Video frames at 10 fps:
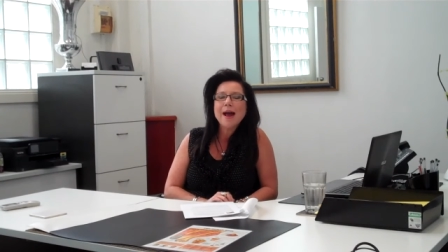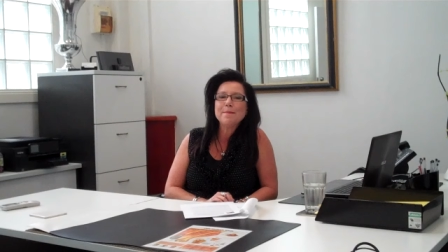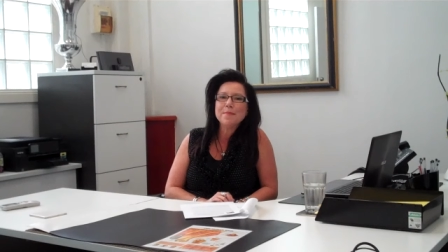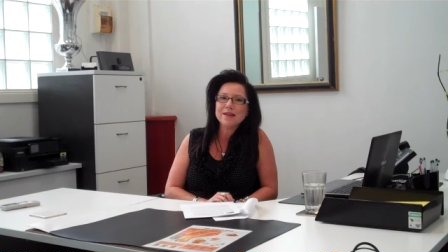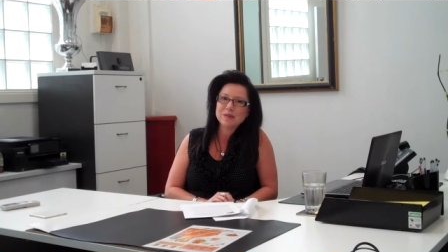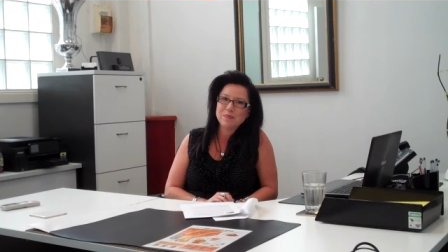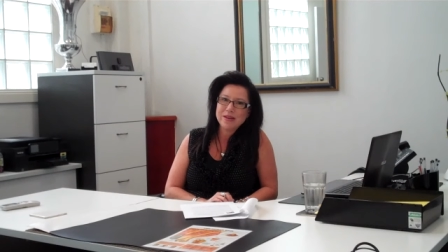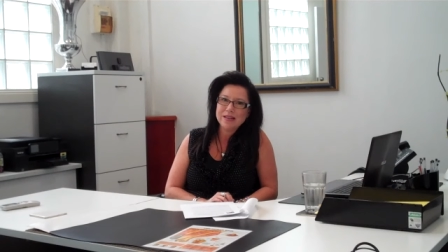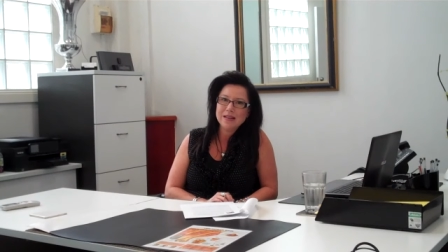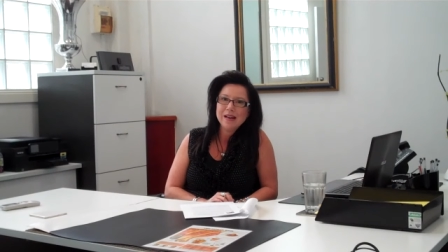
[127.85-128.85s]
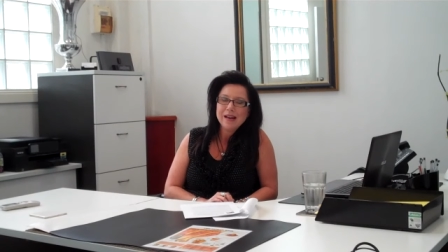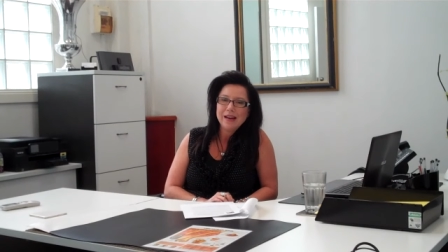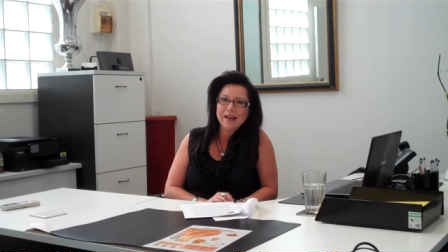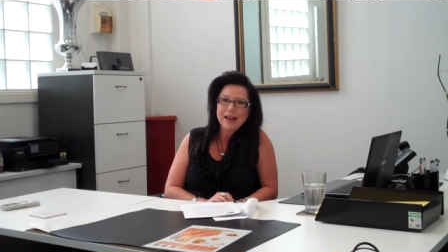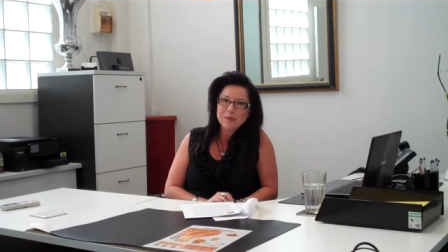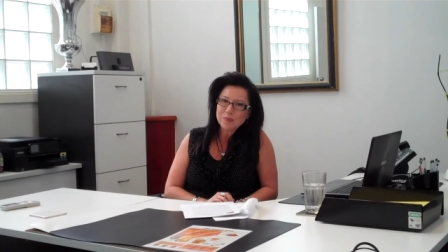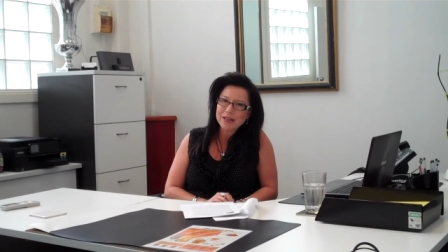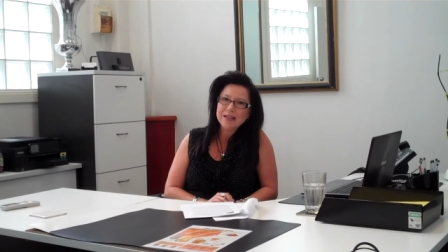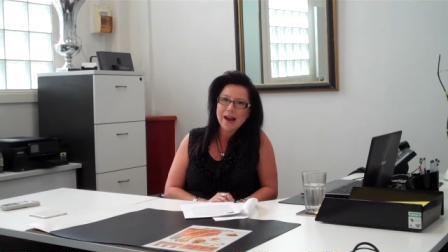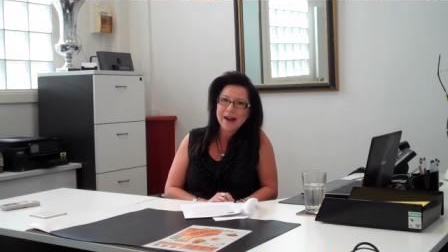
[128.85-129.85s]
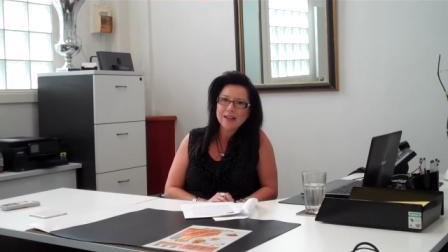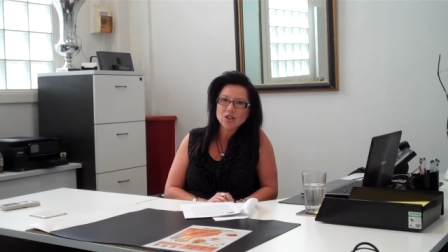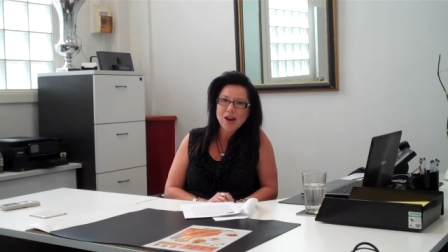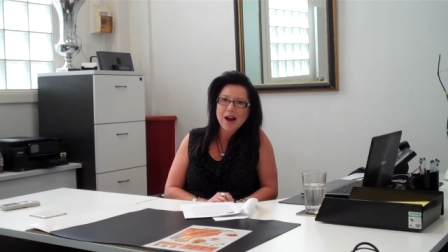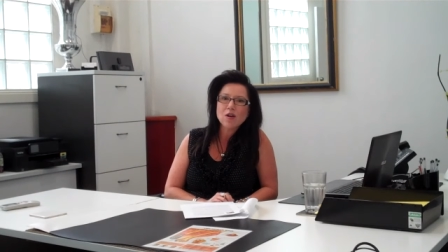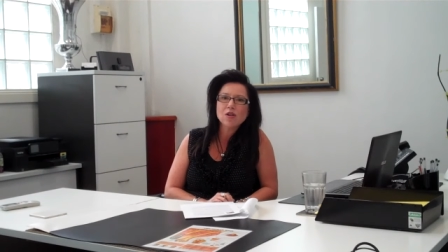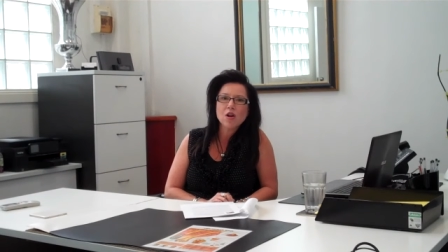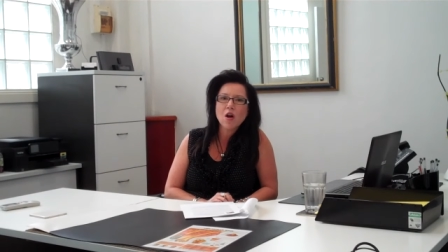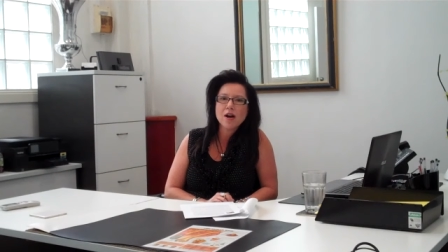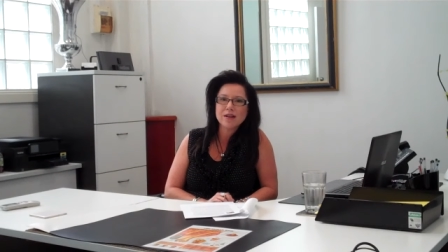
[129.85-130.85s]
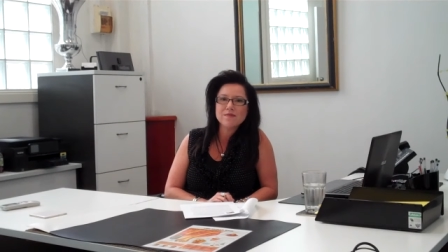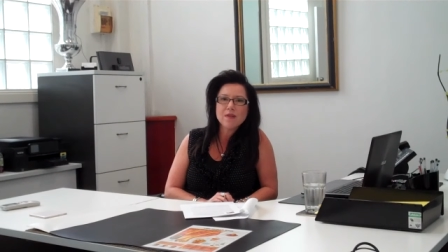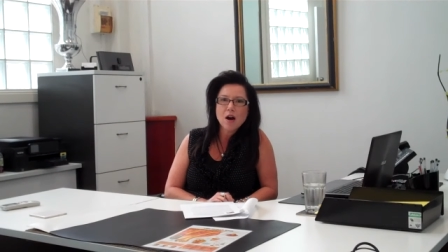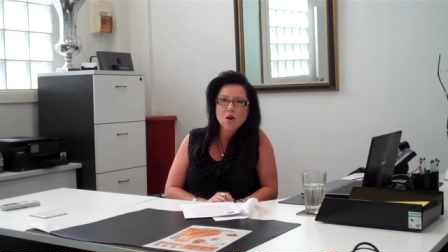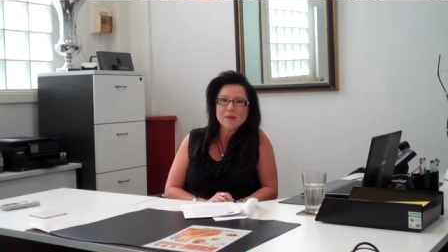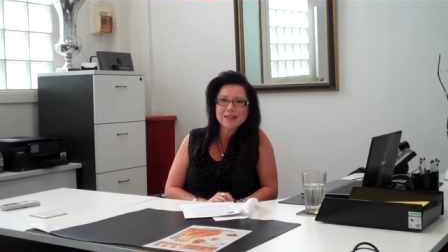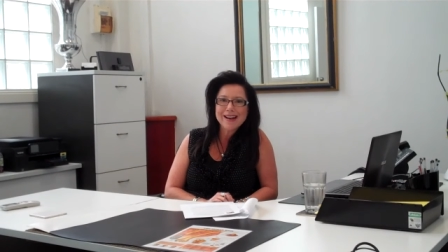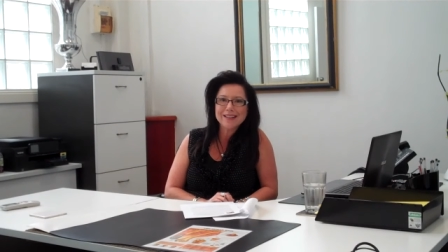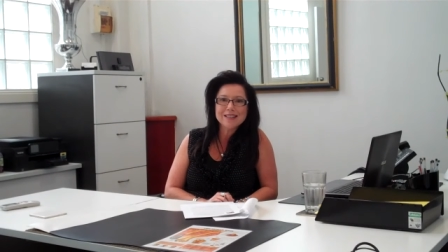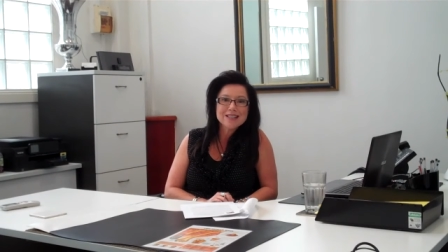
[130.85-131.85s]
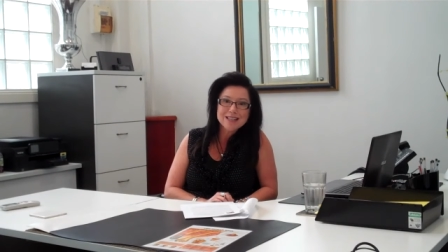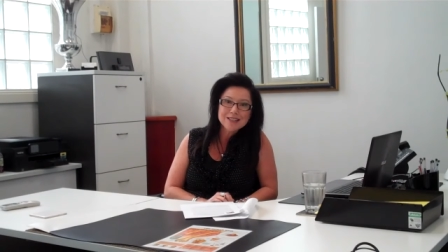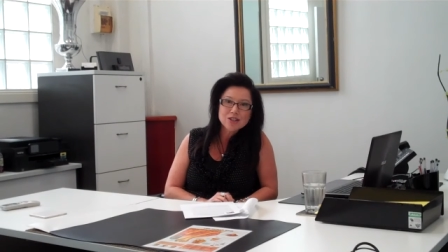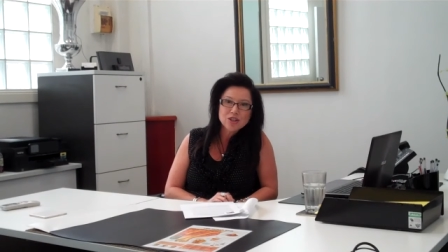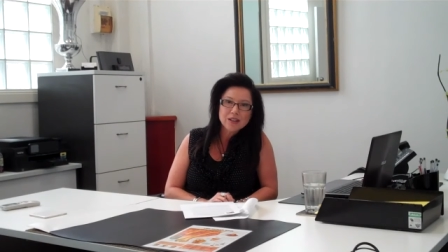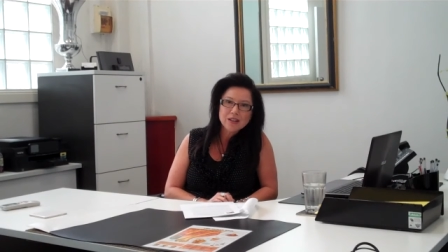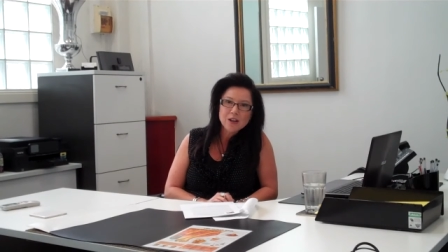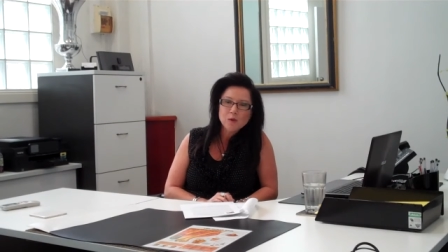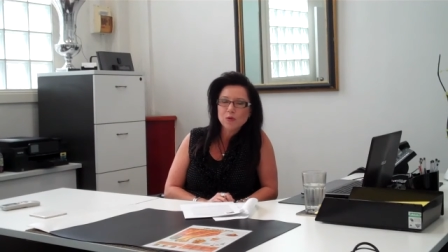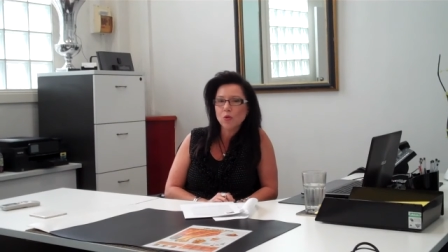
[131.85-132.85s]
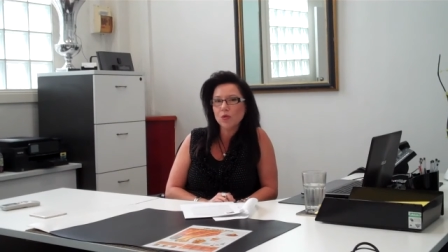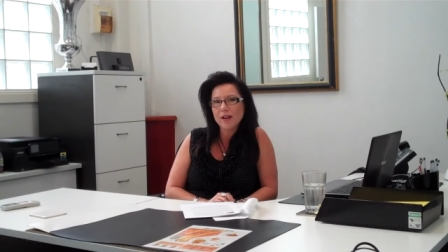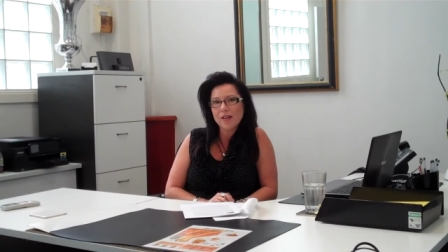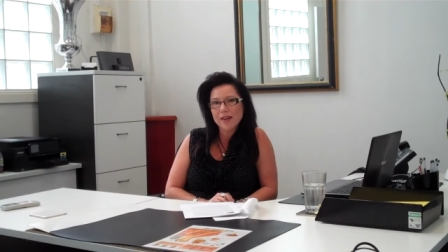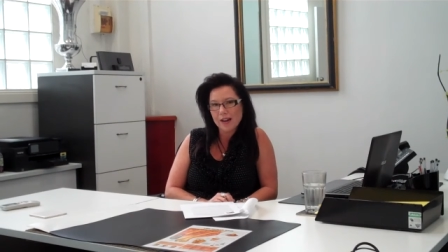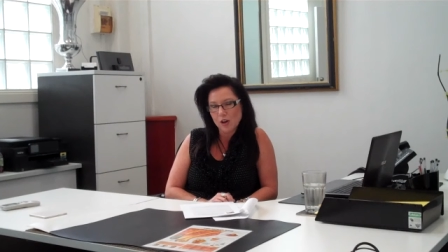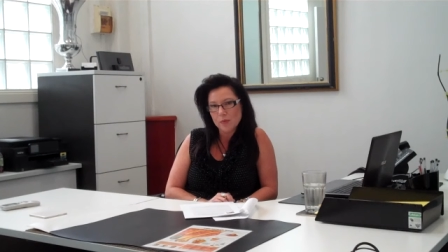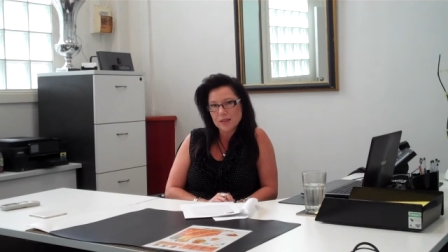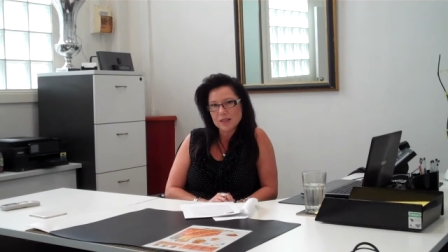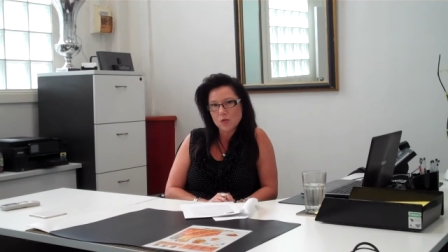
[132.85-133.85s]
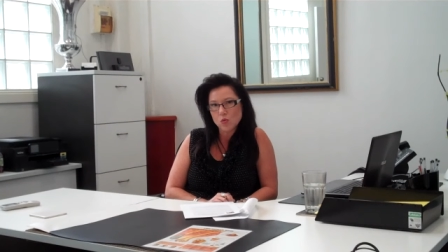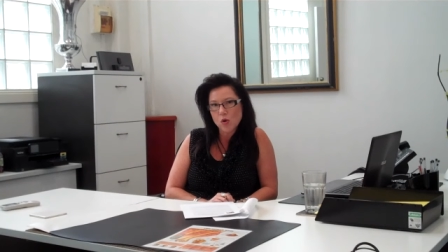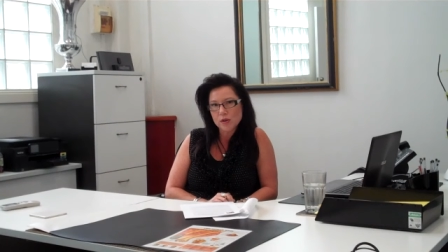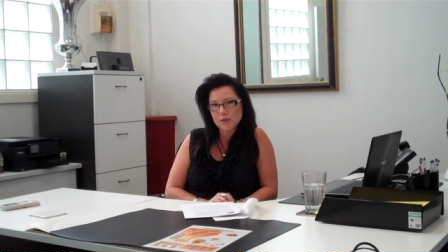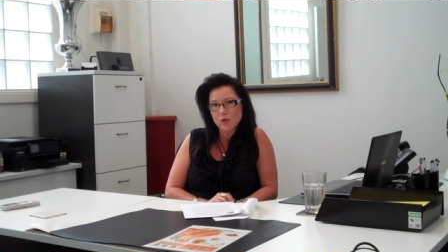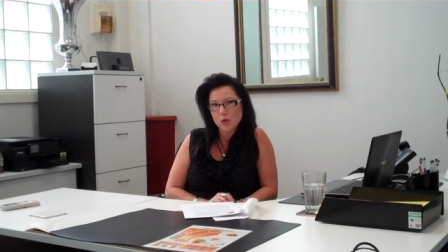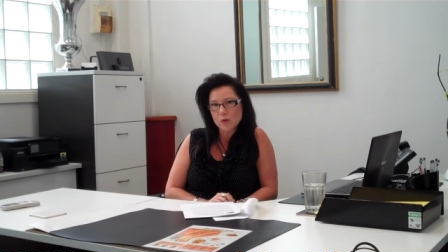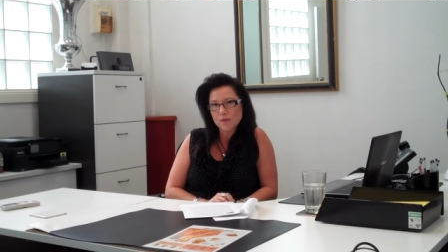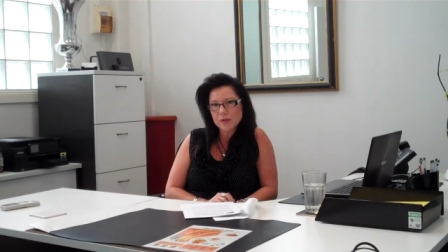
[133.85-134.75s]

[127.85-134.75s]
it must be in a pH alkaline environment and in synergy with all the other elements it works for.